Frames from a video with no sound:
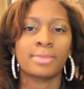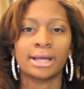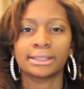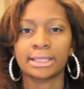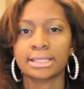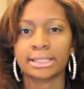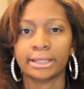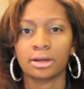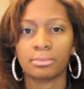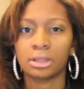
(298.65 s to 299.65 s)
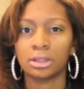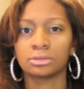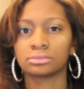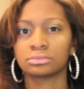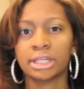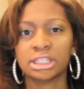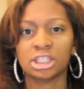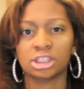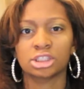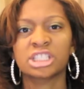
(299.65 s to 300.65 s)
But my thing is like, Carmelo, it's
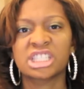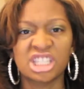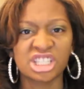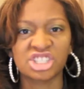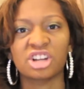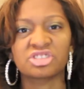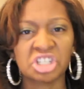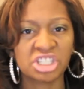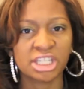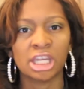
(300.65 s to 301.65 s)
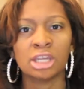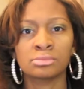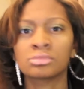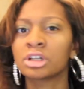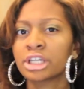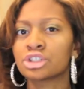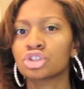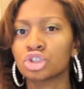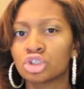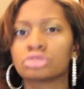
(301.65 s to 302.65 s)
the, the Celtics team
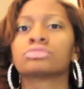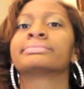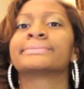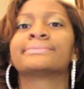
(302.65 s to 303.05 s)
against you.